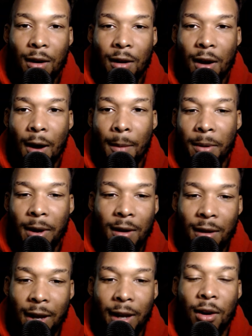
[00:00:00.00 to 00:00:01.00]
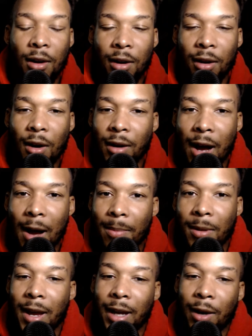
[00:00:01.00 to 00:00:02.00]
A player like Odegaard not
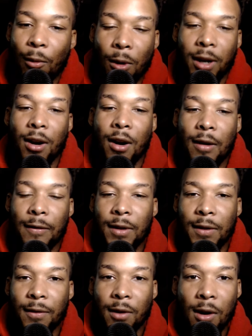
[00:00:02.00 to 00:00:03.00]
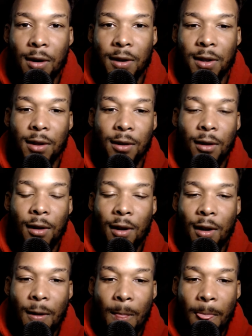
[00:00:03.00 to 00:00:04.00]
playing and what he offers for Arsenal
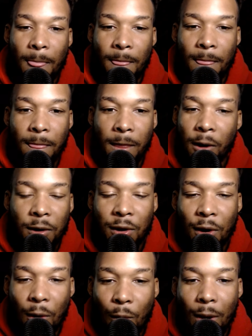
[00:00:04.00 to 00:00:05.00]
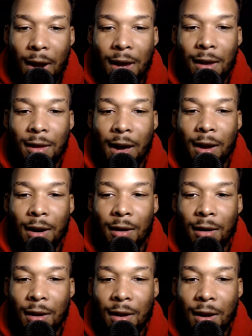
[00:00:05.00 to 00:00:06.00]
there's no way that
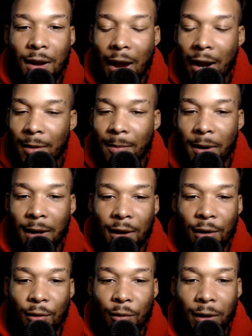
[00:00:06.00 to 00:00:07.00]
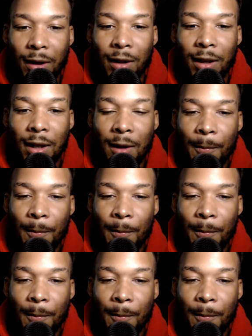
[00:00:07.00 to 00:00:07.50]
anybody can really